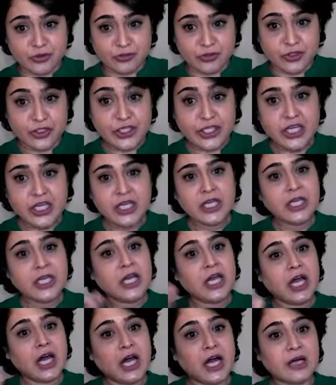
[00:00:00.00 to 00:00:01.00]
work
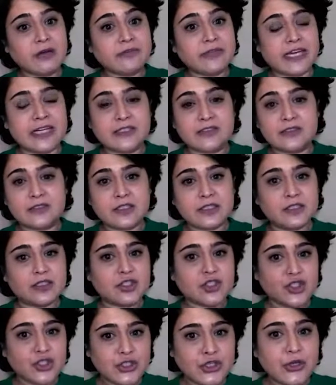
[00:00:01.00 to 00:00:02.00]
that
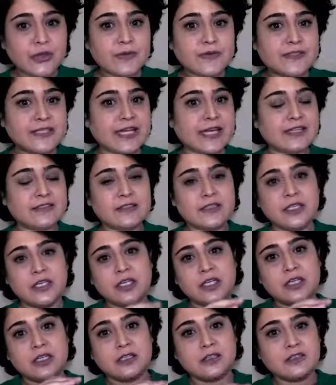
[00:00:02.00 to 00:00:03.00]
shows that
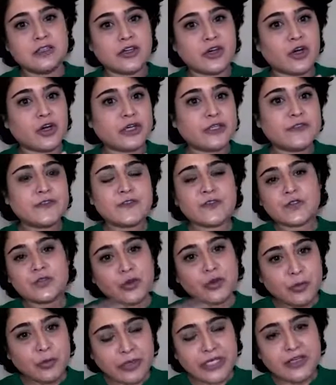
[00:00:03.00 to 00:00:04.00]
there are
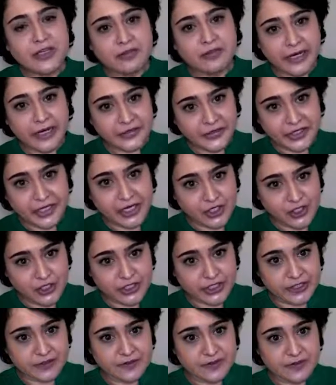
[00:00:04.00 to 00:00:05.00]
so many
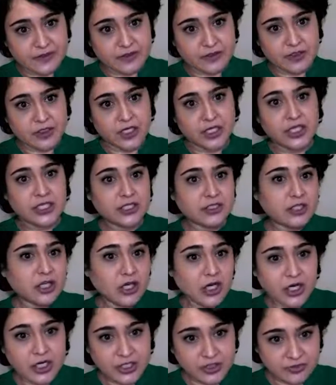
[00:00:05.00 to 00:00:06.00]
variations in the
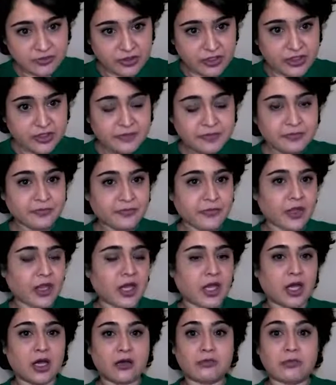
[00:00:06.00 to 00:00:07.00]
hardware,
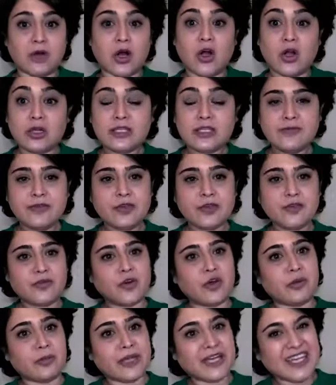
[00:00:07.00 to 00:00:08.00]
all the way
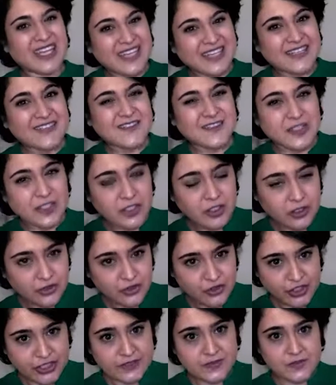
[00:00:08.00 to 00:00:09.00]
from a single
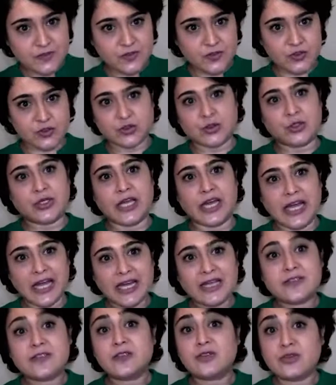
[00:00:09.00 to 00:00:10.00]
transistor
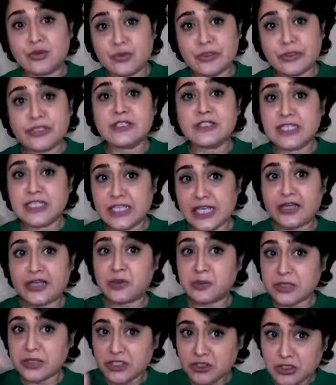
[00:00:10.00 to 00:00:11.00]
at 20
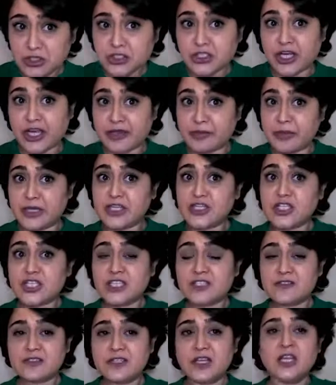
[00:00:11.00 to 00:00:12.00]
nanometer
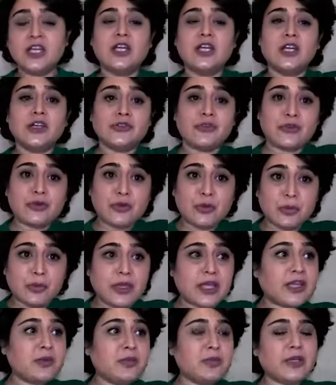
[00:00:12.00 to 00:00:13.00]
dimensions to
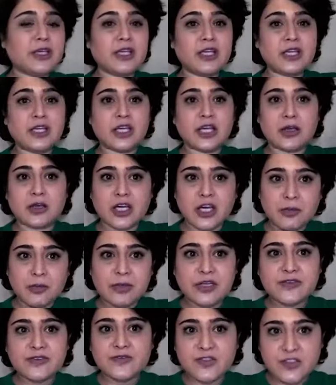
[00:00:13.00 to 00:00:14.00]
maybe a couple
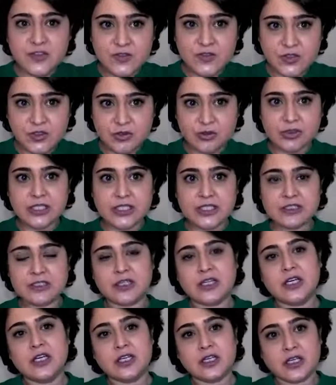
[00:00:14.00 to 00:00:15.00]
of discrete
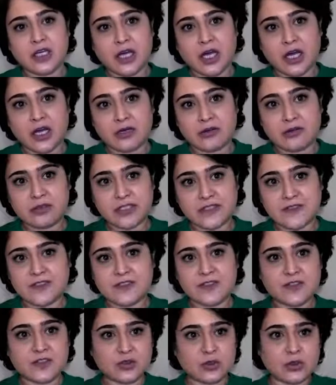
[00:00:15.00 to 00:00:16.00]

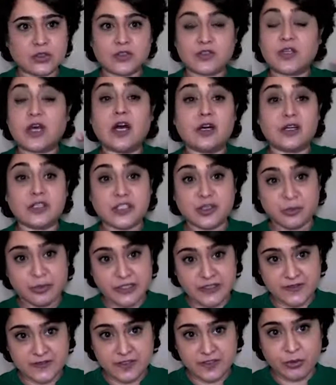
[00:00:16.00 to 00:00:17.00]
resistors on the
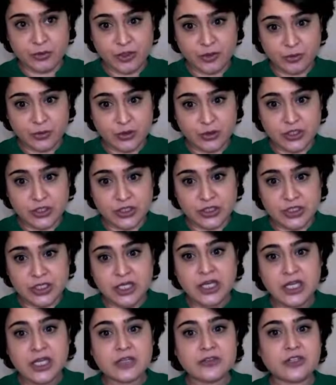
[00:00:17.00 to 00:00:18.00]
PCB board.
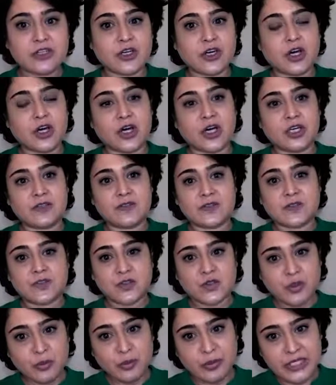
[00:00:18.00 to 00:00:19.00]
There are
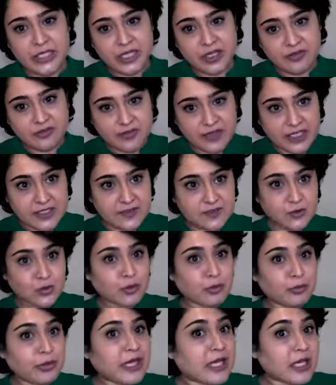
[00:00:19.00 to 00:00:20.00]
so many effects
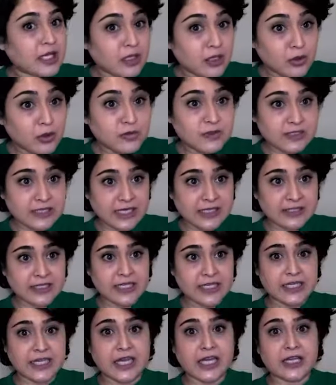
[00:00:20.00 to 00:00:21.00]
or payloads that they
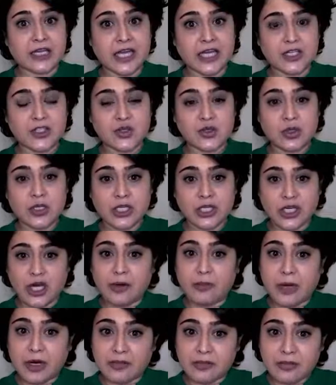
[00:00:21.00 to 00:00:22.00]
can actually
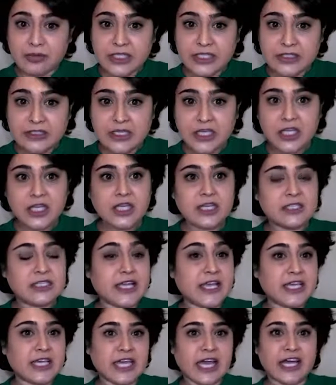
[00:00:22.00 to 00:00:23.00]
come up with.
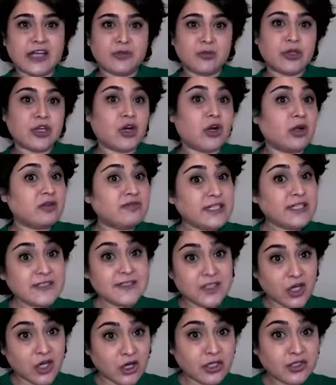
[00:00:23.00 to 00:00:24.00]
They can be
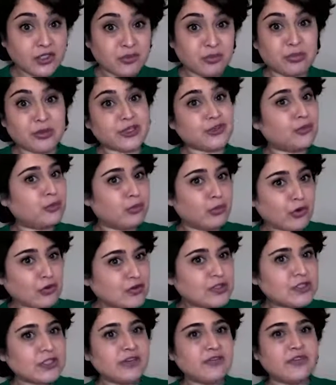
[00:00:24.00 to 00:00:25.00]
always on, but
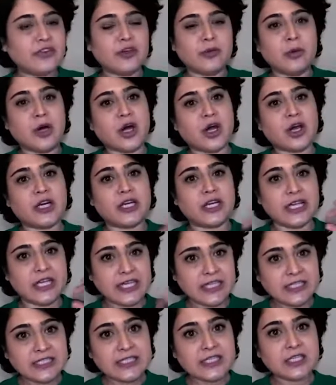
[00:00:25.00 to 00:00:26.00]
most of them are
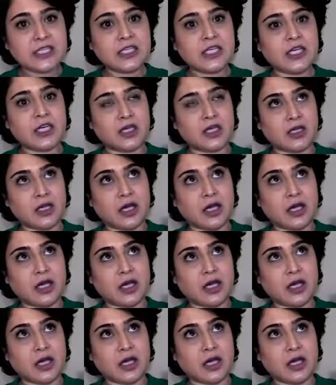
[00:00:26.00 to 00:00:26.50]
hidden.